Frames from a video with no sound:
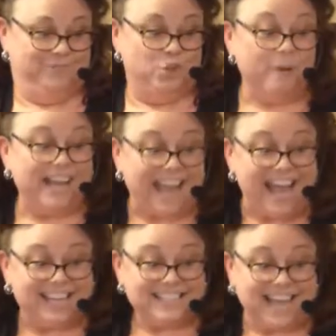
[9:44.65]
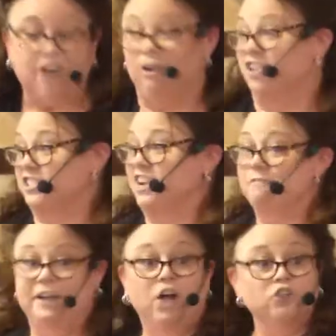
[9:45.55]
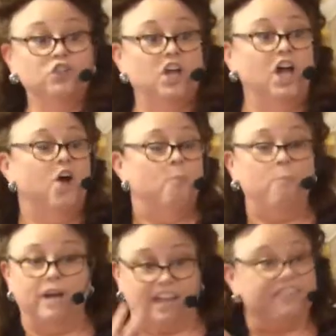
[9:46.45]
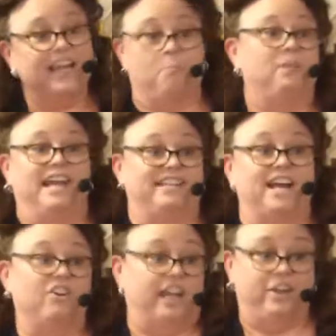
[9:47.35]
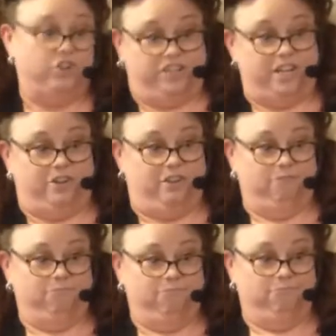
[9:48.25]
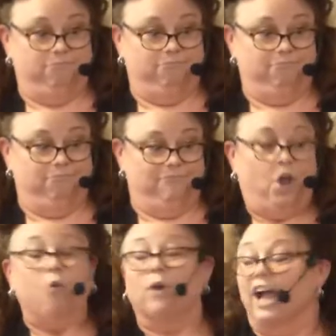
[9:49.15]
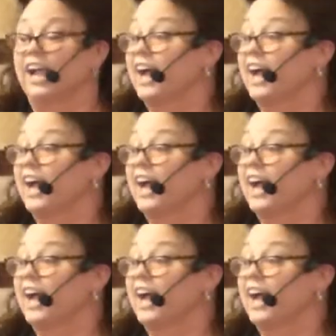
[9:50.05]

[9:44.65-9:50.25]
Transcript: You might ask how else I felt but I think I blacked out and I couldn't tell you. when I